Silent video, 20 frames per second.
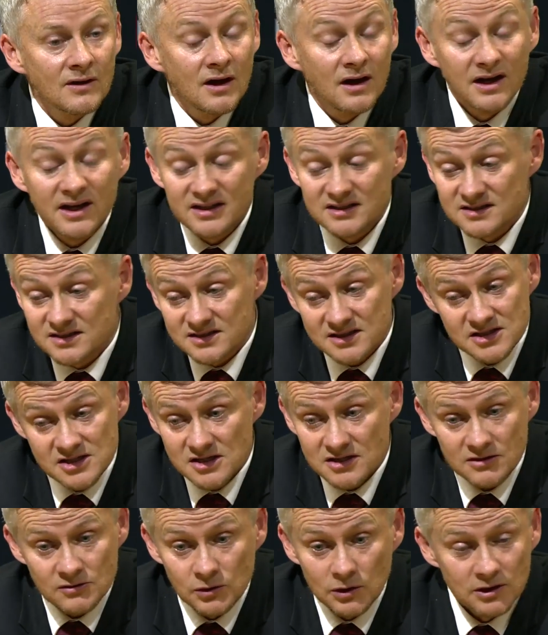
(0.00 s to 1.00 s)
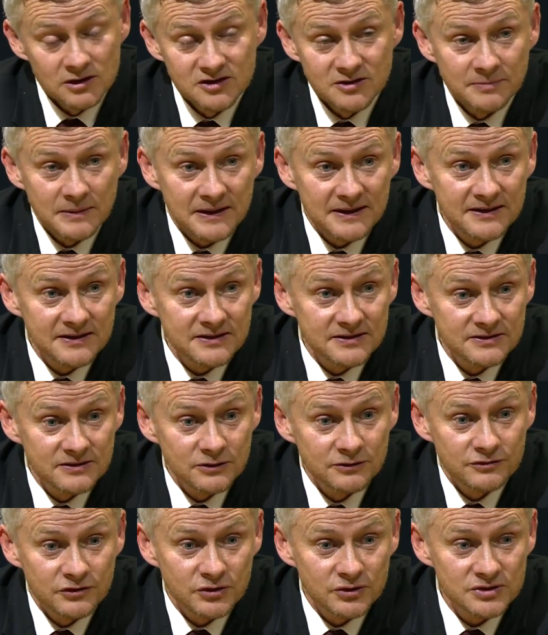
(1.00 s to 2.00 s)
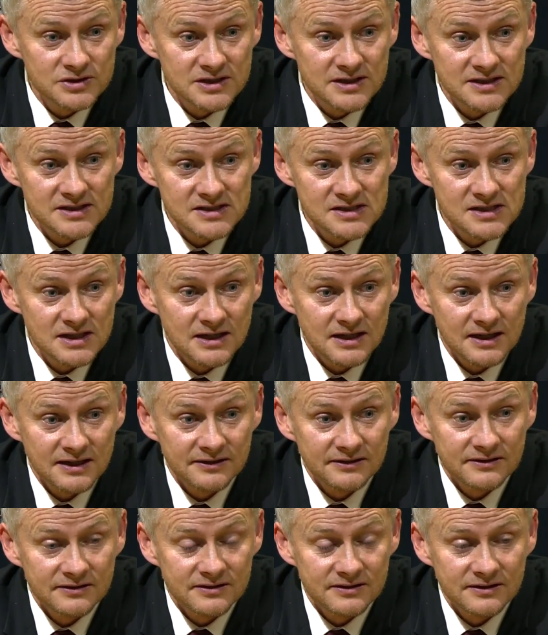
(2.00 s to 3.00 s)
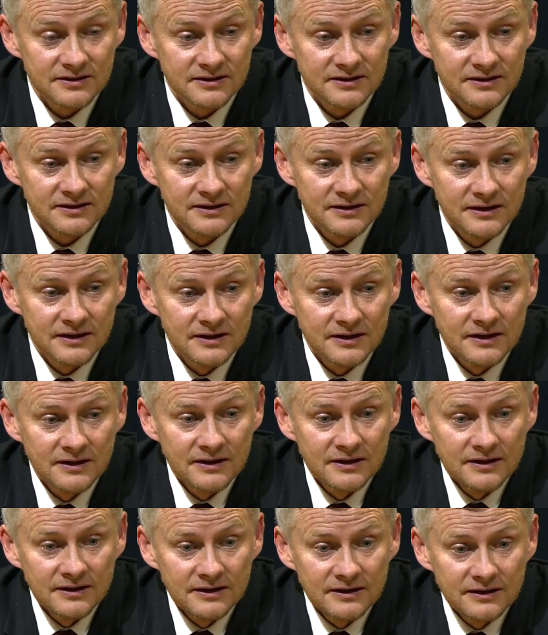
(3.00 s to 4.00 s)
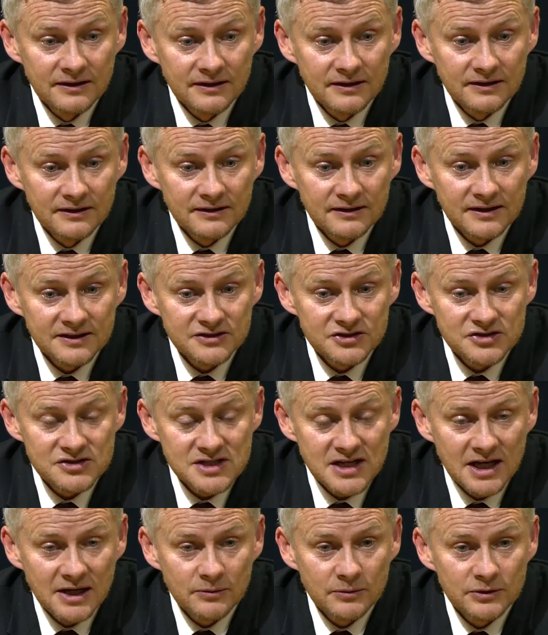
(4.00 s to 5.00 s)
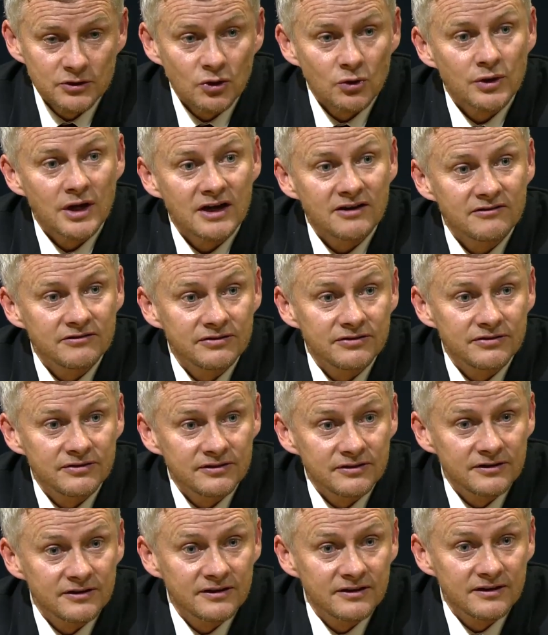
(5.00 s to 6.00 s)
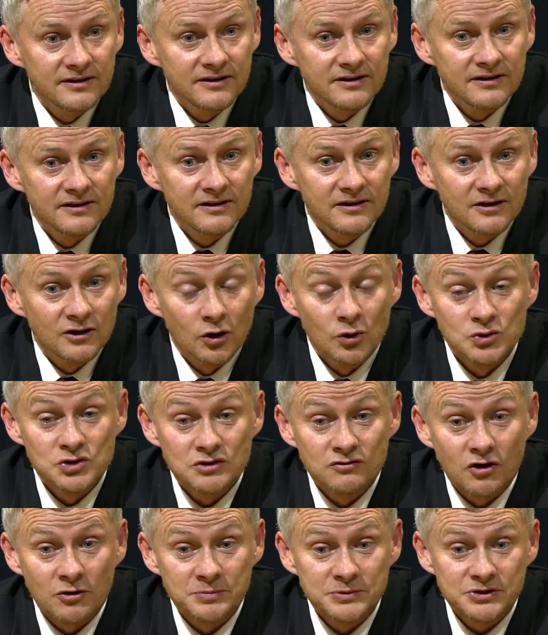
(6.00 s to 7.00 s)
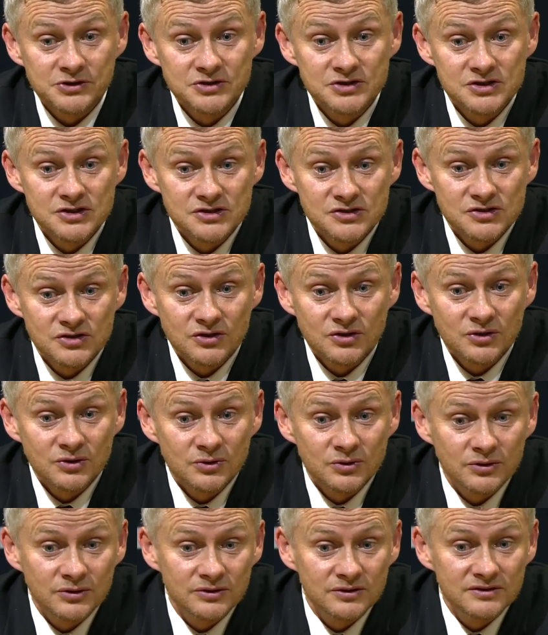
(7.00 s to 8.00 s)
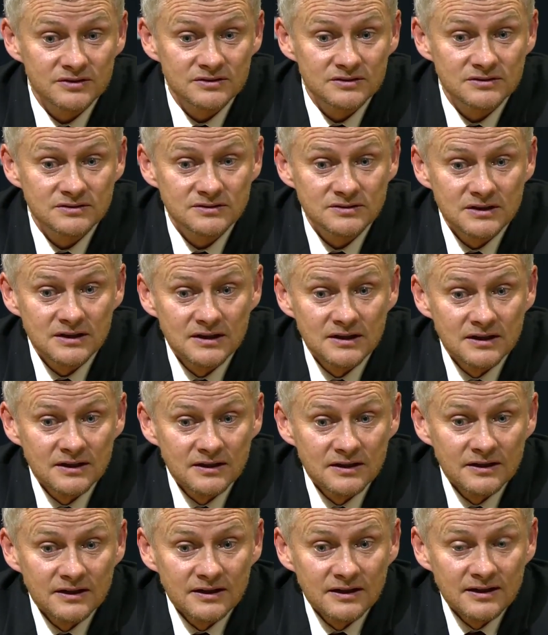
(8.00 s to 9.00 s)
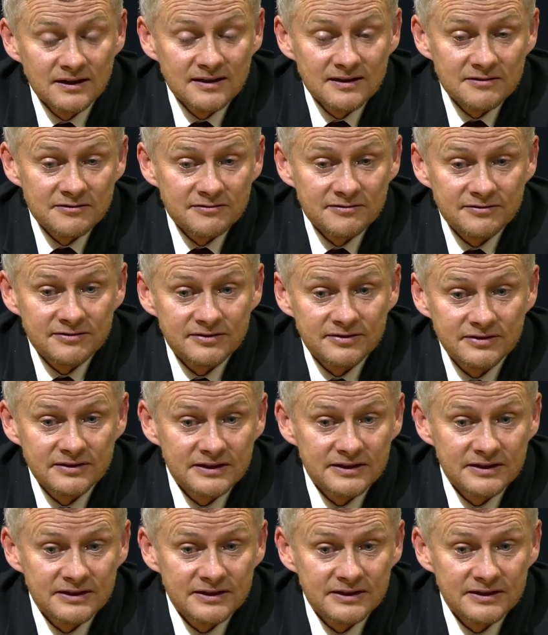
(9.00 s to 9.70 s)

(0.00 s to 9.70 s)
Alexis is a quality player, of course he is, and as you say, we don't have loads of options, so if